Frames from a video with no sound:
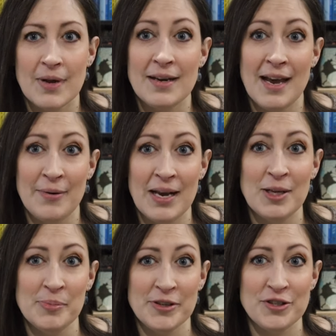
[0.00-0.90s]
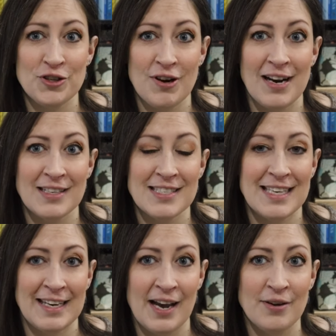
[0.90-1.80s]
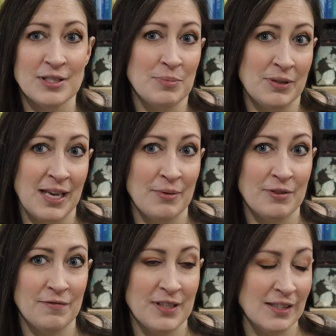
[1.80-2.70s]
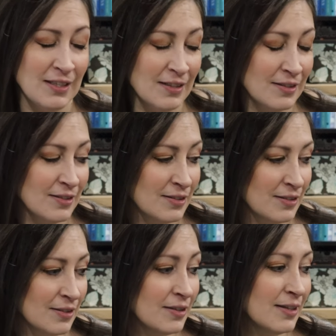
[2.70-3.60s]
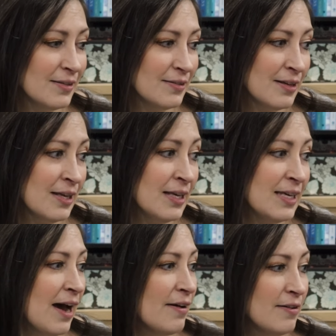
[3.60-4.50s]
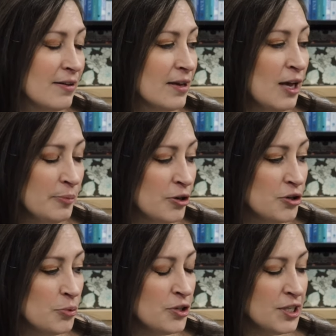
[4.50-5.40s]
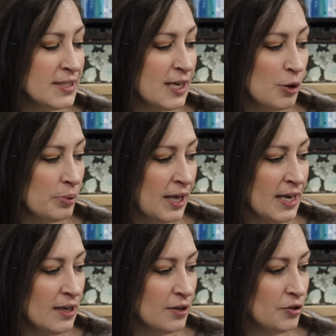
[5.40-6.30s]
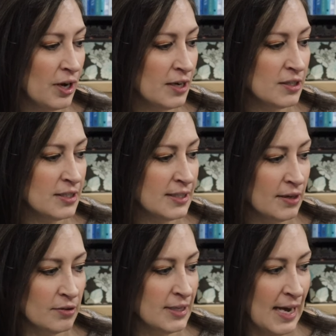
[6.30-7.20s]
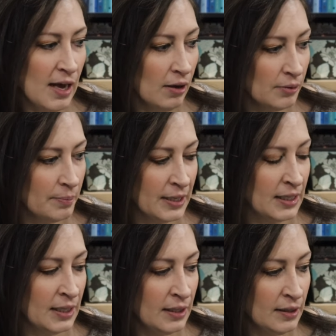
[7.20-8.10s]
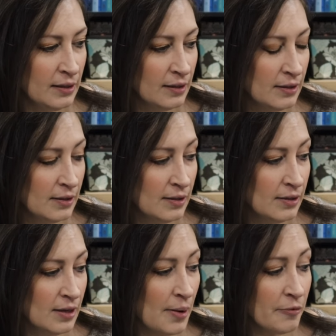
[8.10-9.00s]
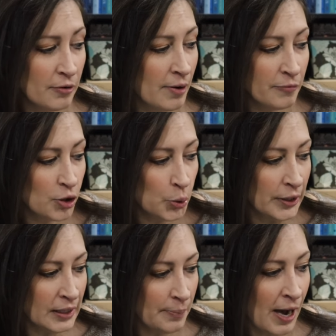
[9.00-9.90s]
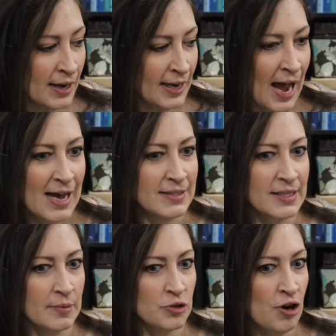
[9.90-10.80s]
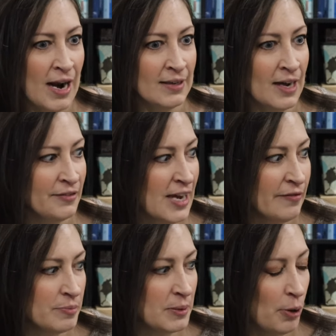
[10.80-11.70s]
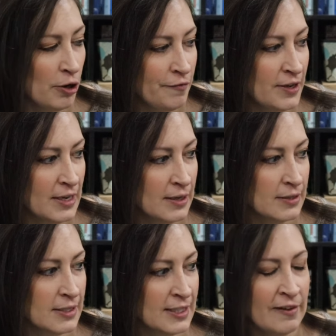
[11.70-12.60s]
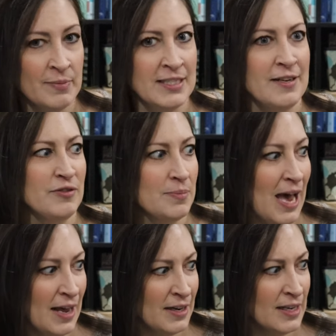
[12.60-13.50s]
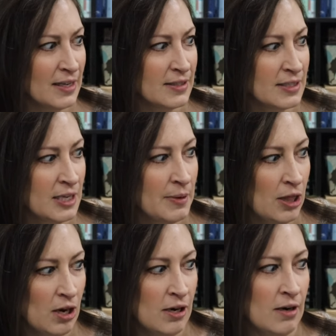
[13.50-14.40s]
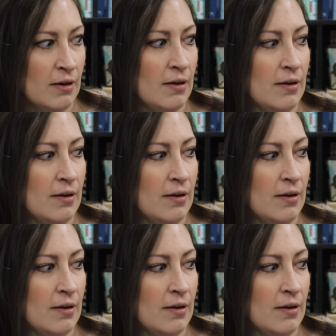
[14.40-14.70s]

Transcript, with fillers: Now Elmer's trying to get out to play with Felix. Yeah, Elmer, you were just out playing. You got to just settle down, bunny. I'm, I'm recording a podcast and I'm trying not to have it be perfect to save myself some editing. It's going to be long.